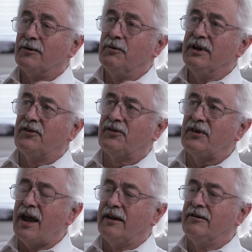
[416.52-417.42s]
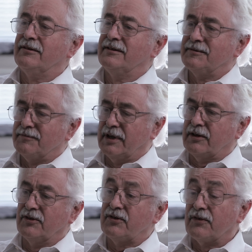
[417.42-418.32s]
We'd said,
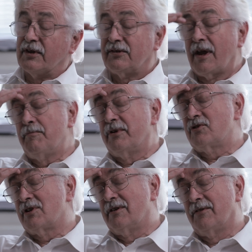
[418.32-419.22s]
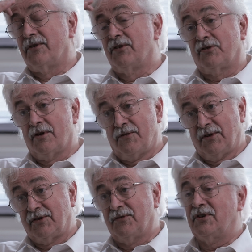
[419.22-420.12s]
because of the temperature of the
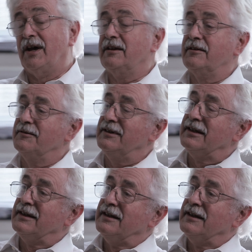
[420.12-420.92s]
surface of Titan,